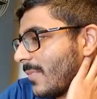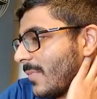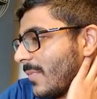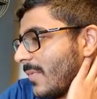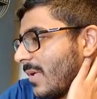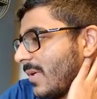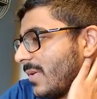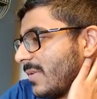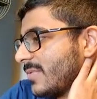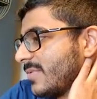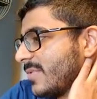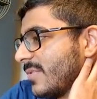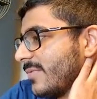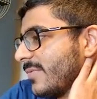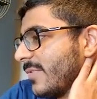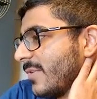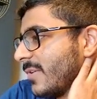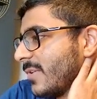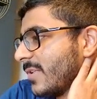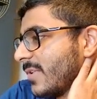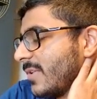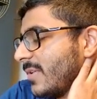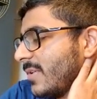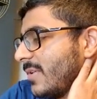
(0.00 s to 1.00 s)
And so
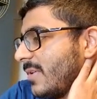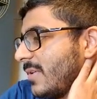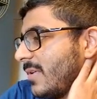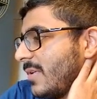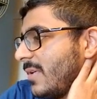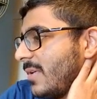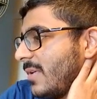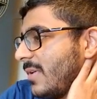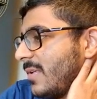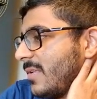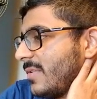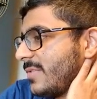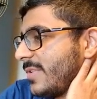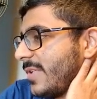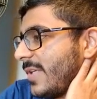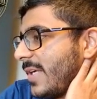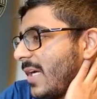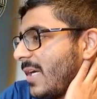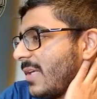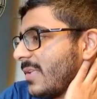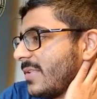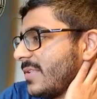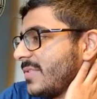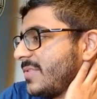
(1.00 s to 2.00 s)
forth. So
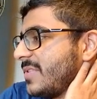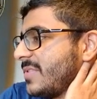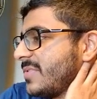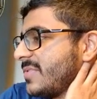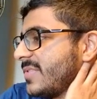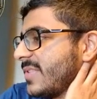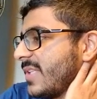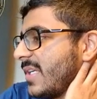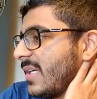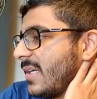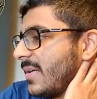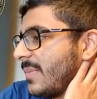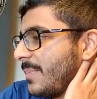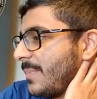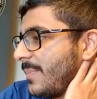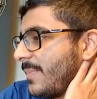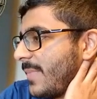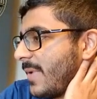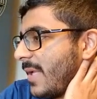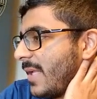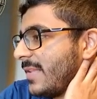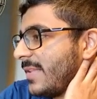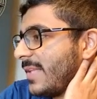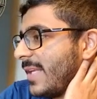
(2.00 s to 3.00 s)
yeah, this is, and
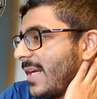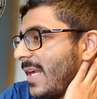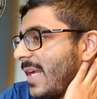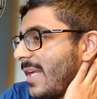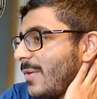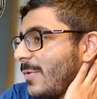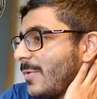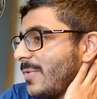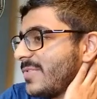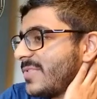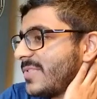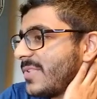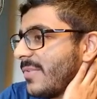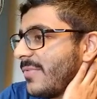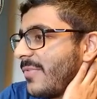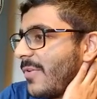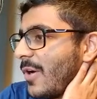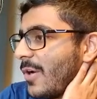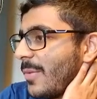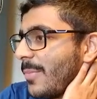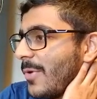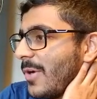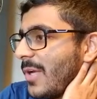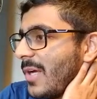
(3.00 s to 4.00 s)
then I used the
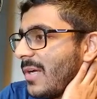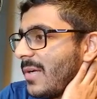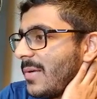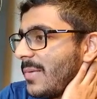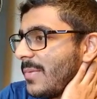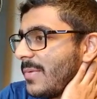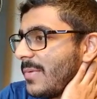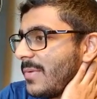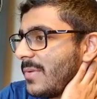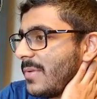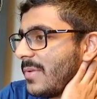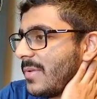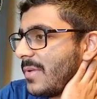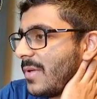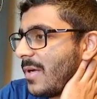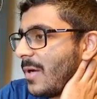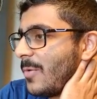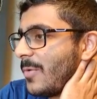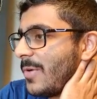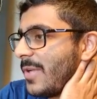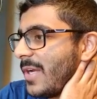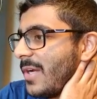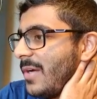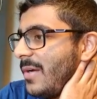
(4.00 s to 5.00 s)
formula
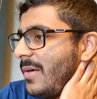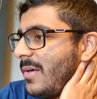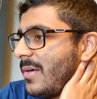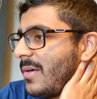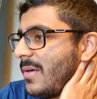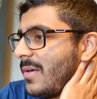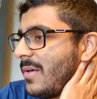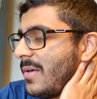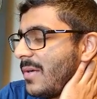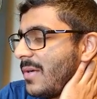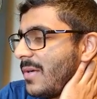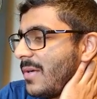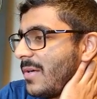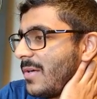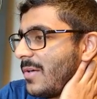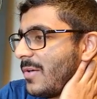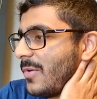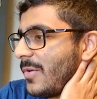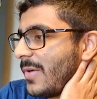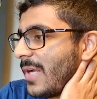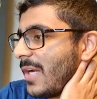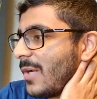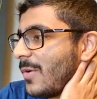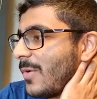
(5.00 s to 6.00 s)
out here to
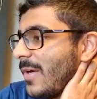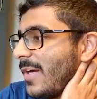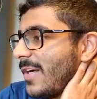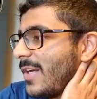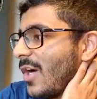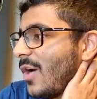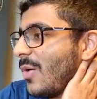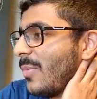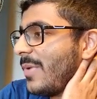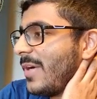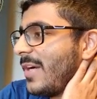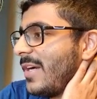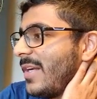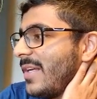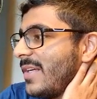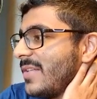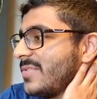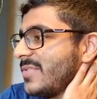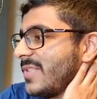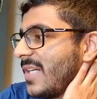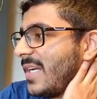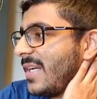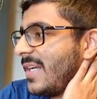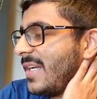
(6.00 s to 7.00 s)
calculate how many
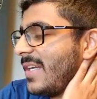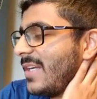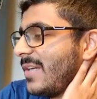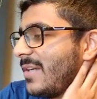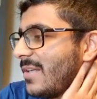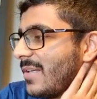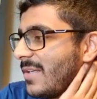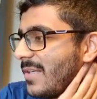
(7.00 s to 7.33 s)
days I need